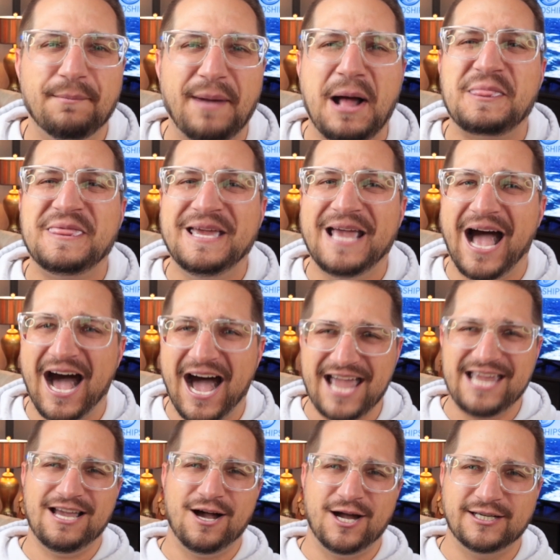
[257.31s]
about the
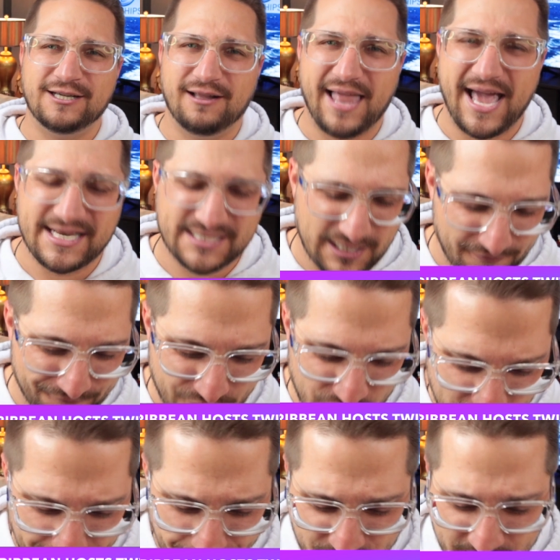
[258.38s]
Icon class of
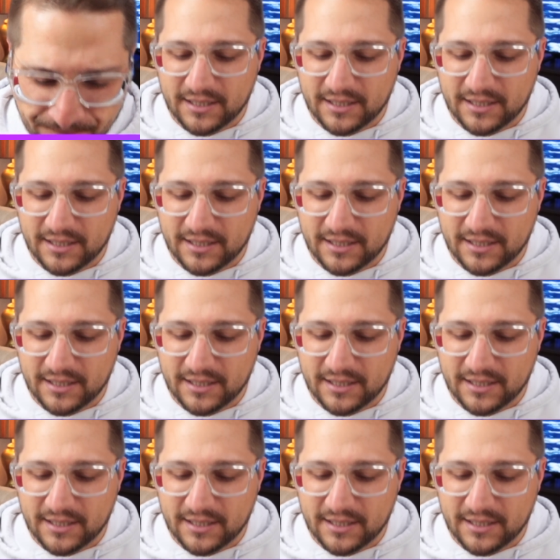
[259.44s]
ships,